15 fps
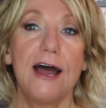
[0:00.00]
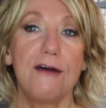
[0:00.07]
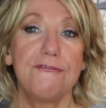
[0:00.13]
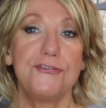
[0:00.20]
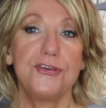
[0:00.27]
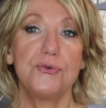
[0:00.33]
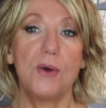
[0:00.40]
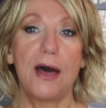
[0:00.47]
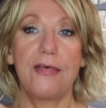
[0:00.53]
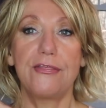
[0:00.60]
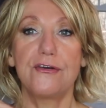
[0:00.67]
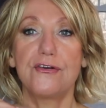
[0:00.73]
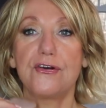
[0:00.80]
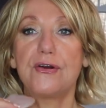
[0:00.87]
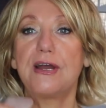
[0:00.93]
A few
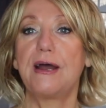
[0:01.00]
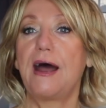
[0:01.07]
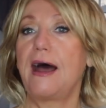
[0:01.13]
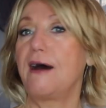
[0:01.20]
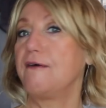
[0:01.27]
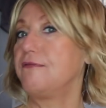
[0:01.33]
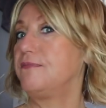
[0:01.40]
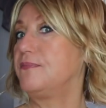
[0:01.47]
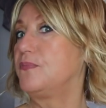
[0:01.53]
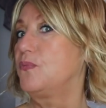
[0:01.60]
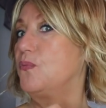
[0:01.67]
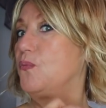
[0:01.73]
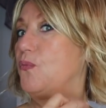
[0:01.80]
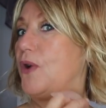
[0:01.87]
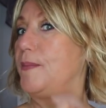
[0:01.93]
other uh,
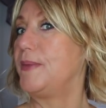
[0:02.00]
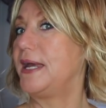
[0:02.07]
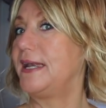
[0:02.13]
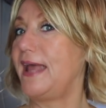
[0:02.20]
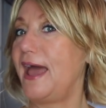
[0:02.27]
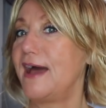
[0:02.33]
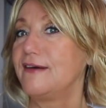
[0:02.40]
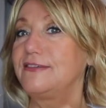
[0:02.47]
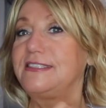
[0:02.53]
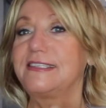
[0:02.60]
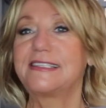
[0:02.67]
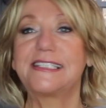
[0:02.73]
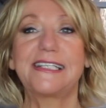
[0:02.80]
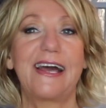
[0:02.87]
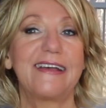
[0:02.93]
women have
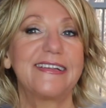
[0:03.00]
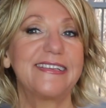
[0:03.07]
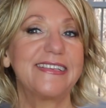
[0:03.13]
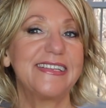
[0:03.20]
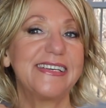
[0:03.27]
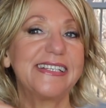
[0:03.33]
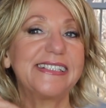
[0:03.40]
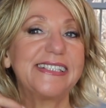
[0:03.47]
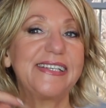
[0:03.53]
discussed this.